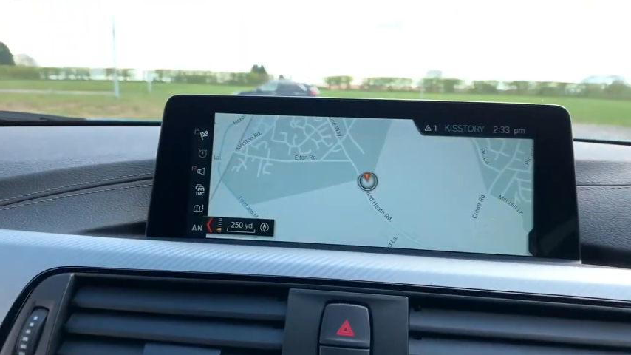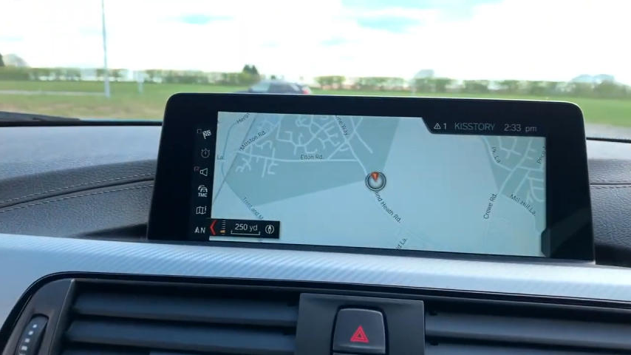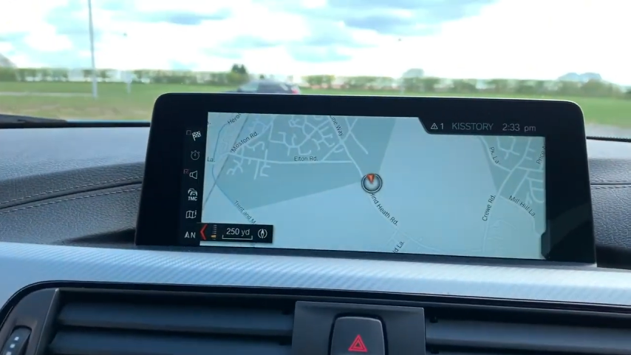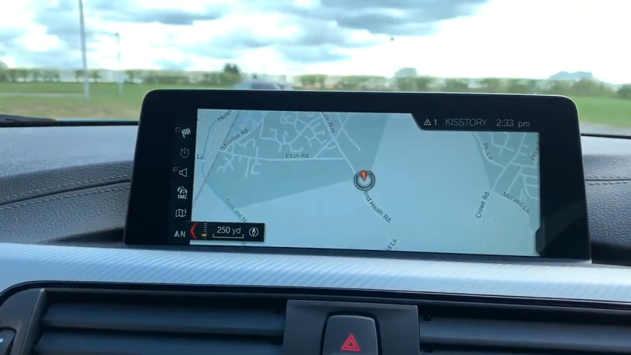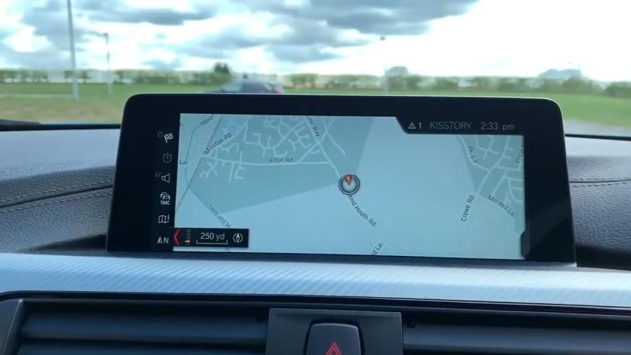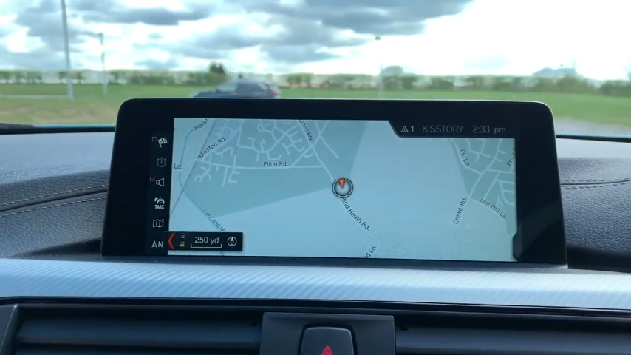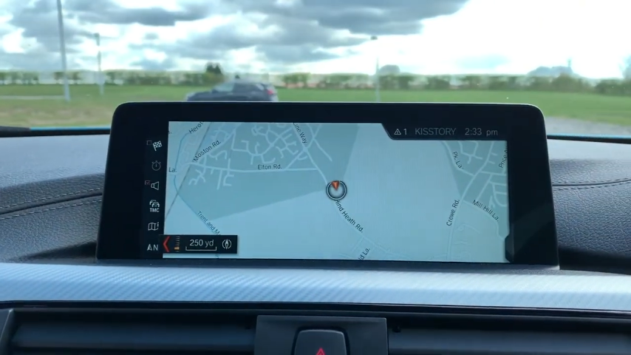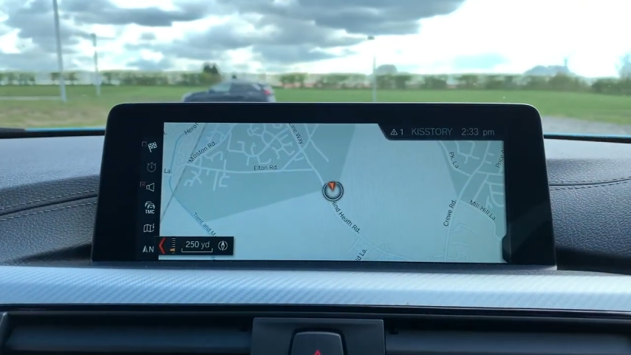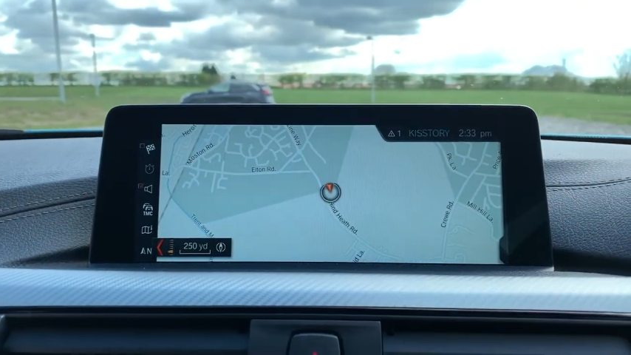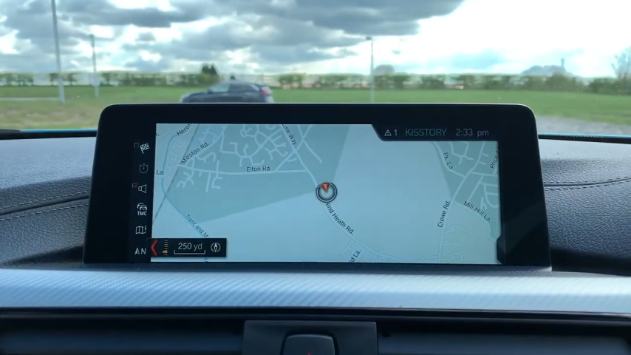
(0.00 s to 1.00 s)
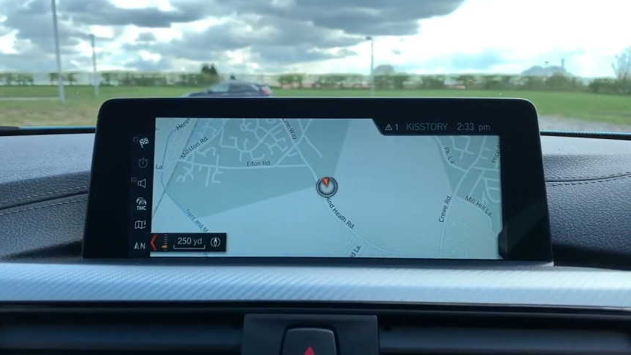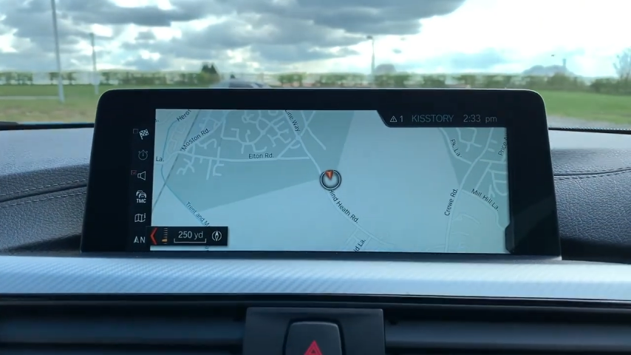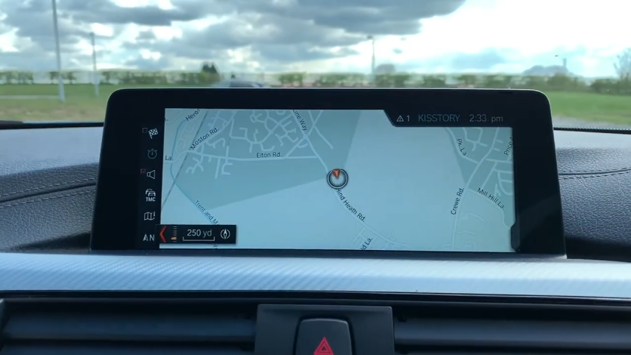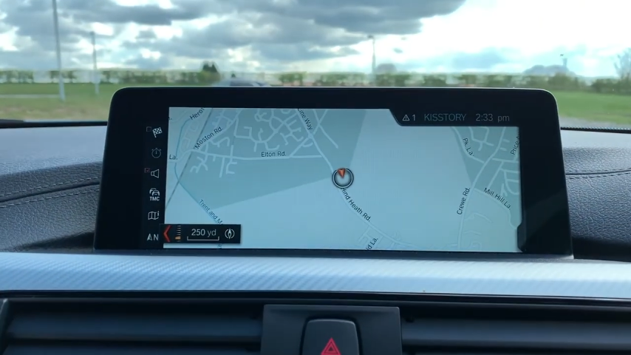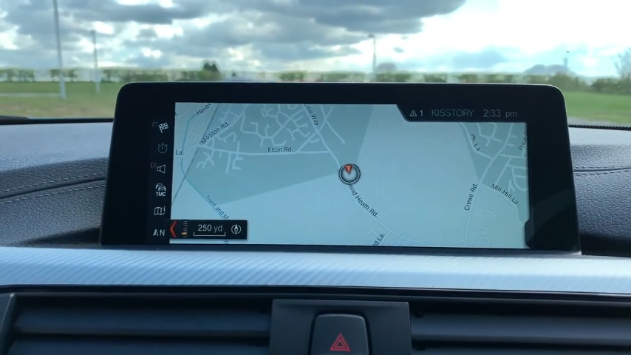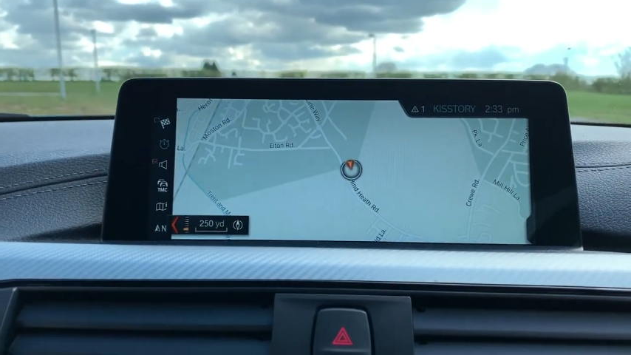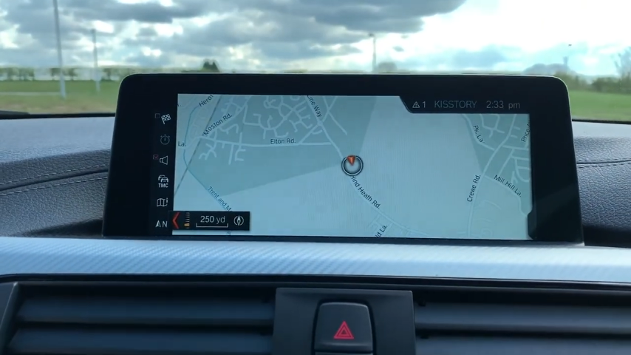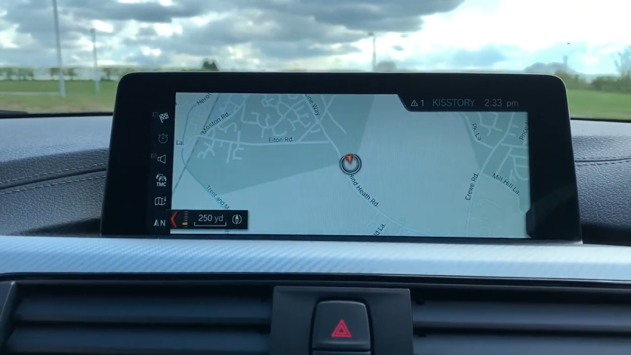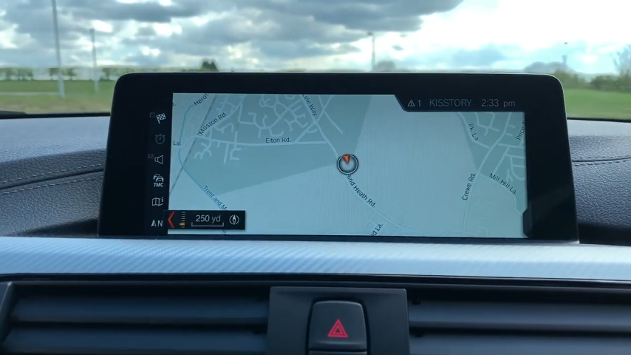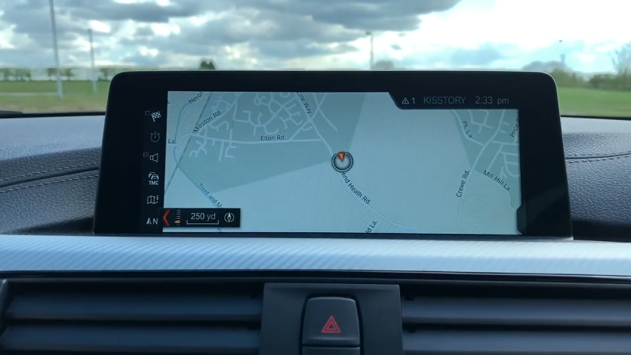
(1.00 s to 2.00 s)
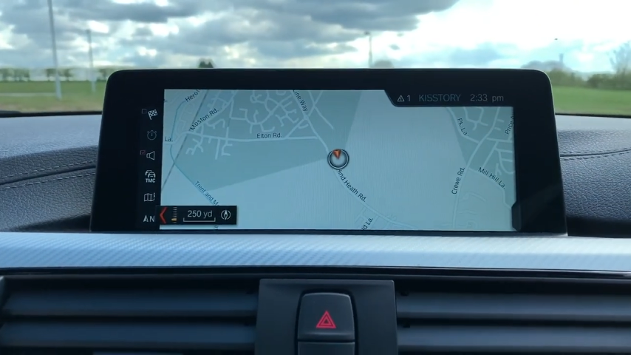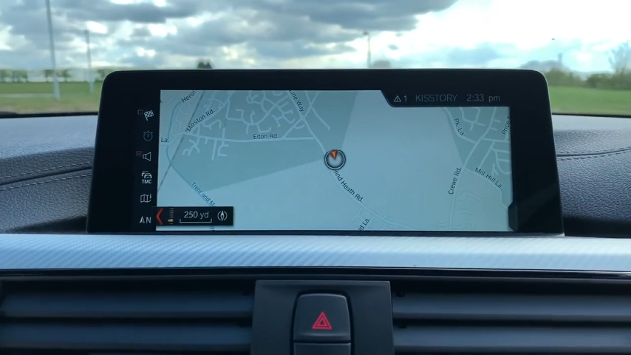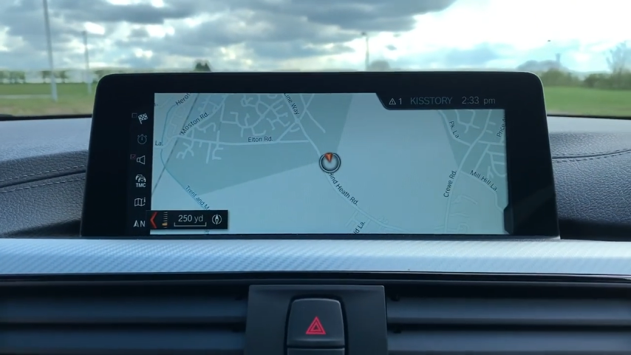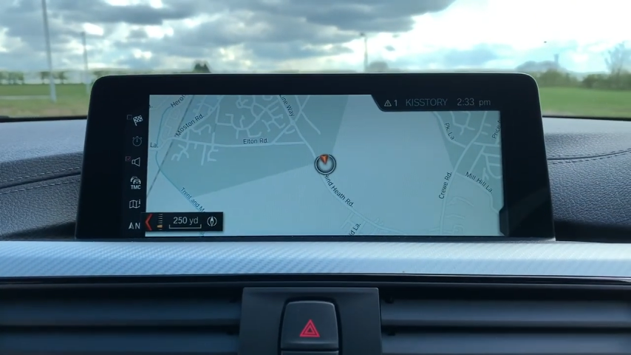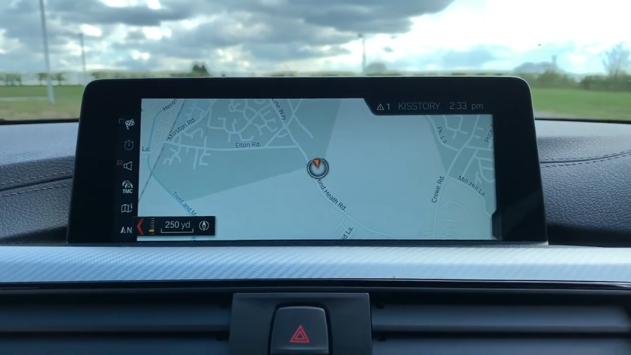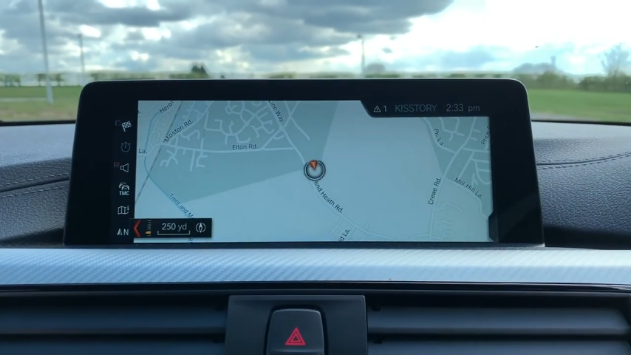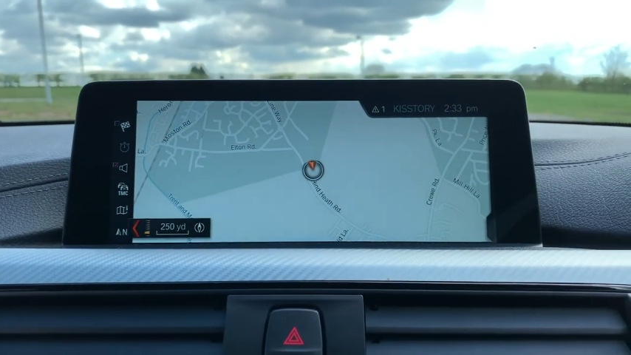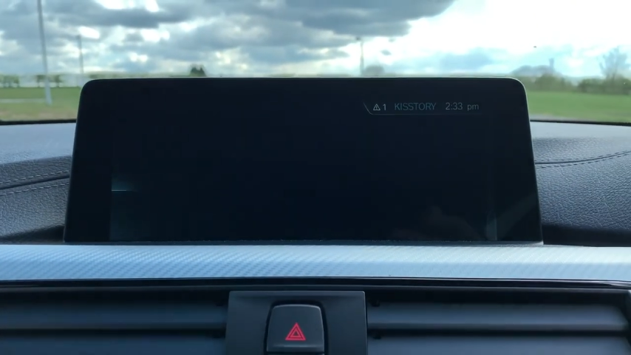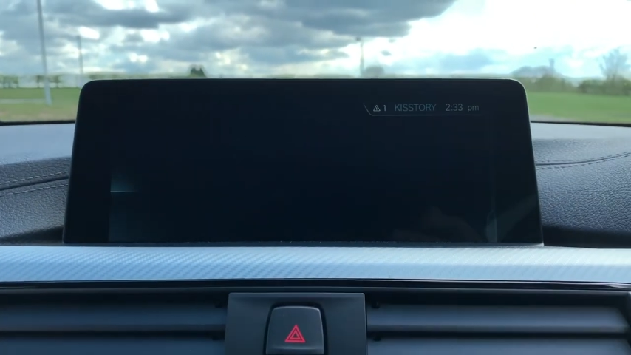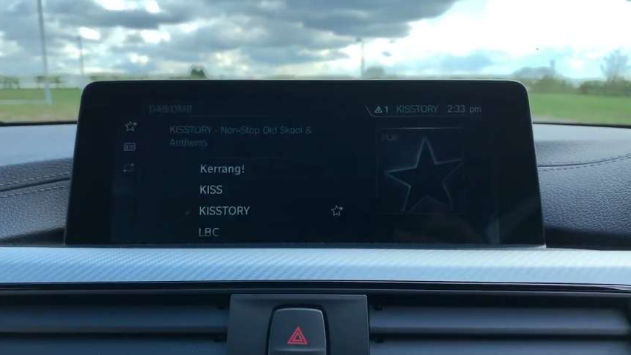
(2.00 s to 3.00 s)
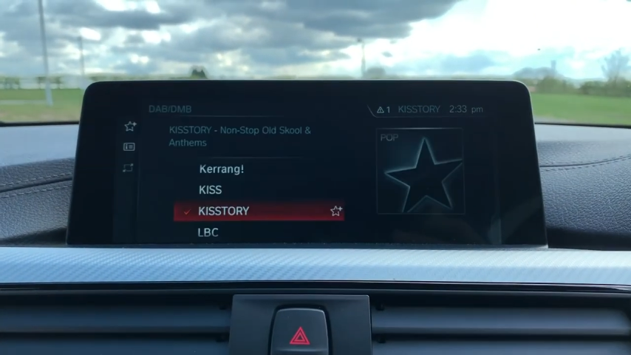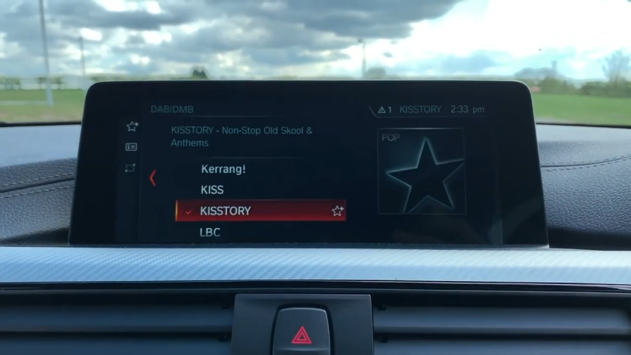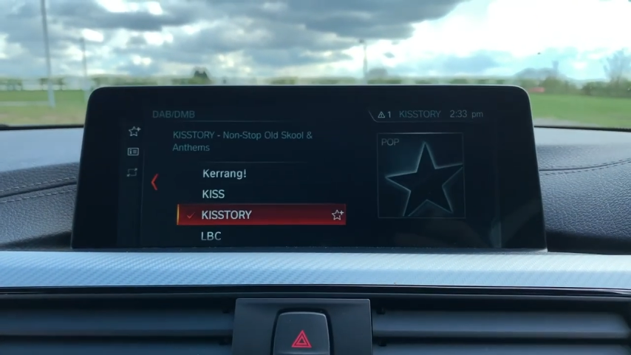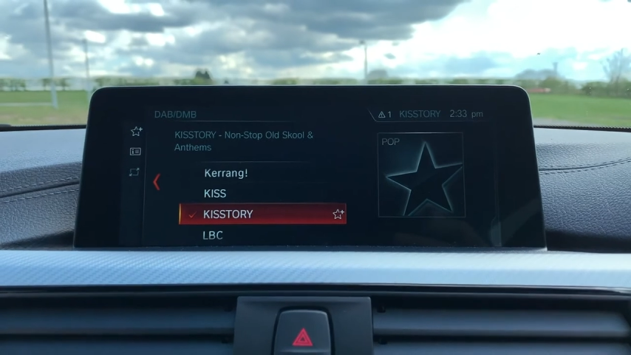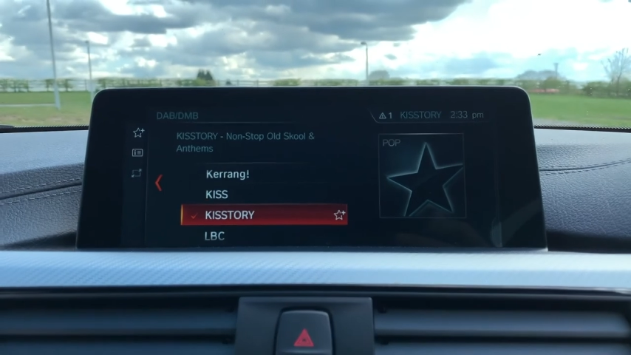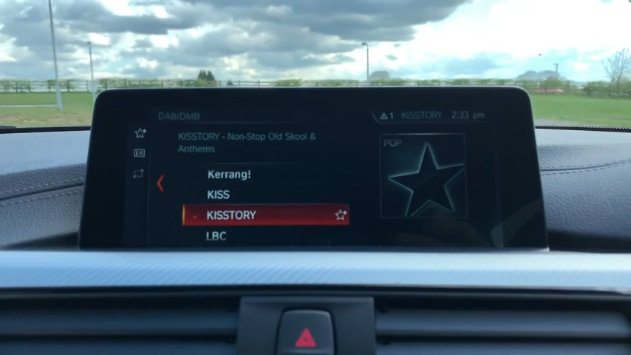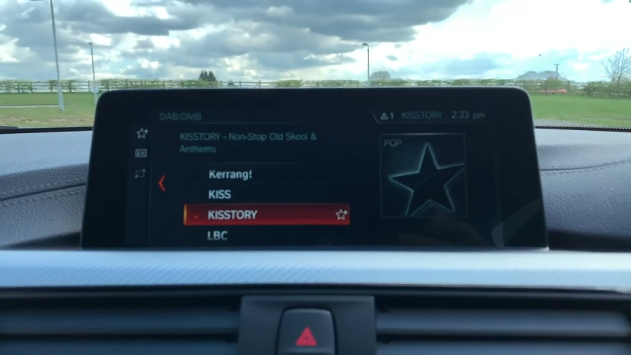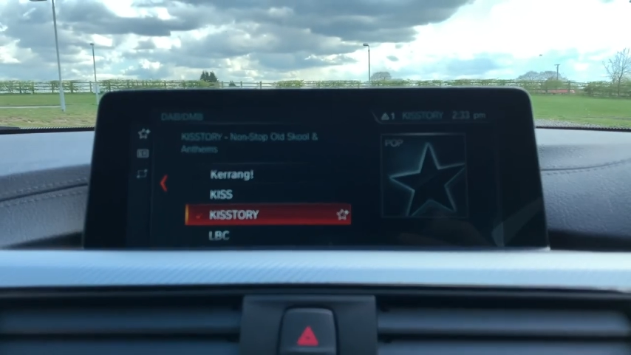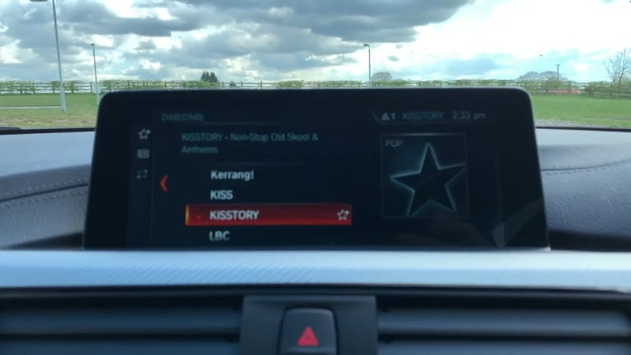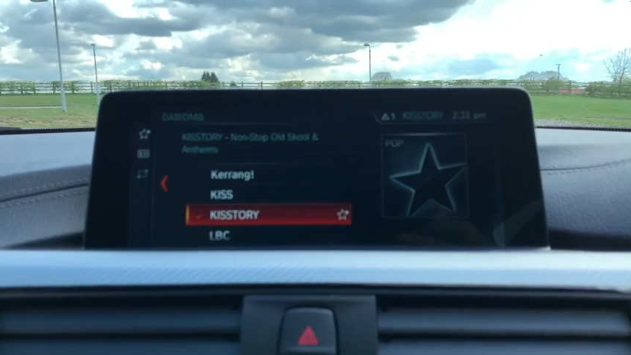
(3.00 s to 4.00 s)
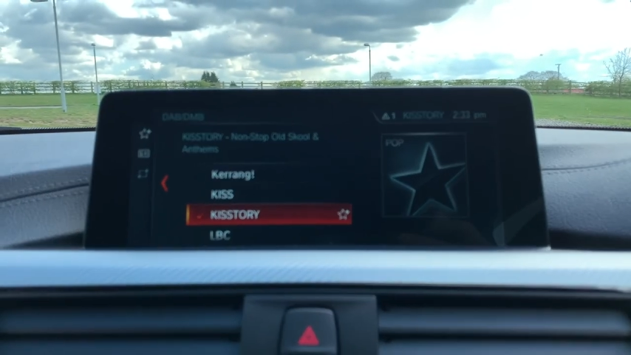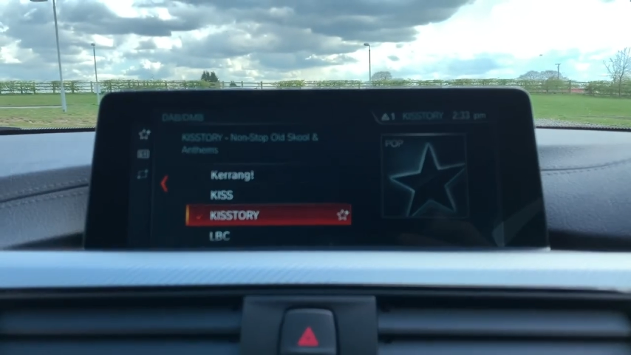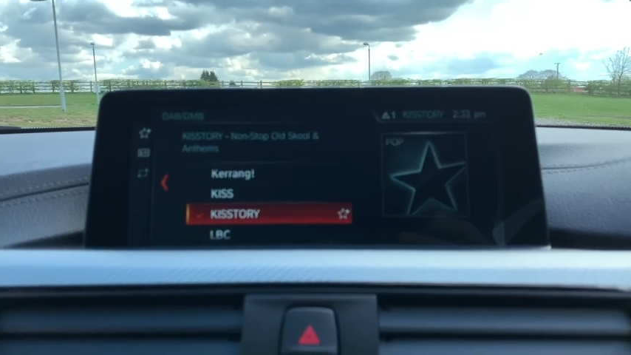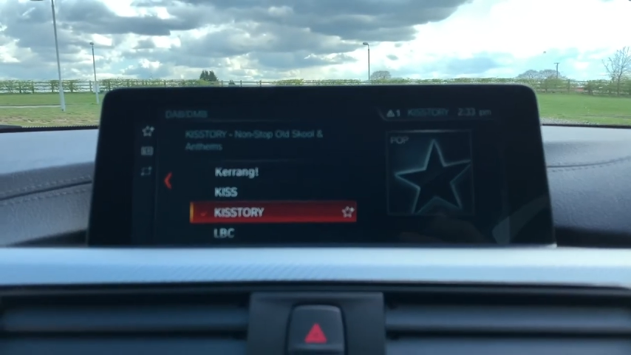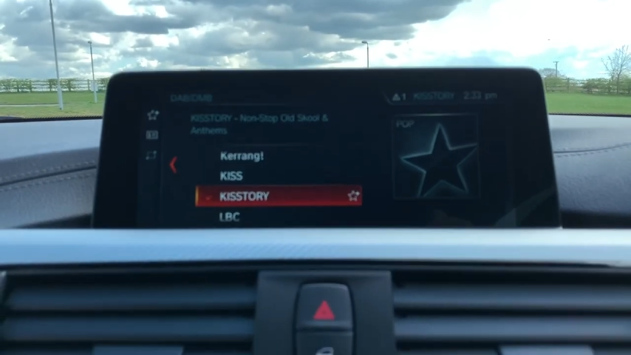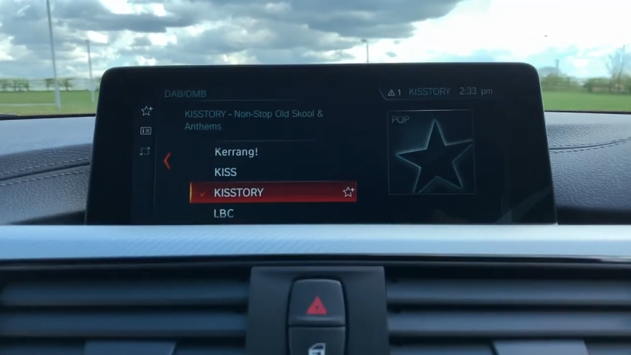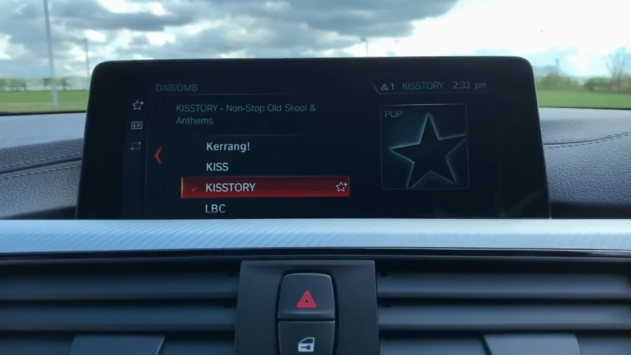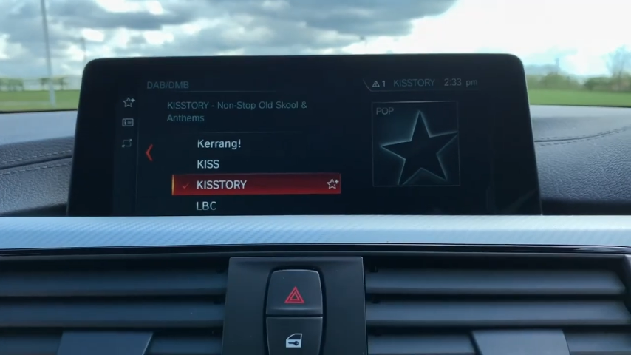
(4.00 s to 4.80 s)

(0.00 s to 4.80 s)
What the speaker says: (no speaker visible)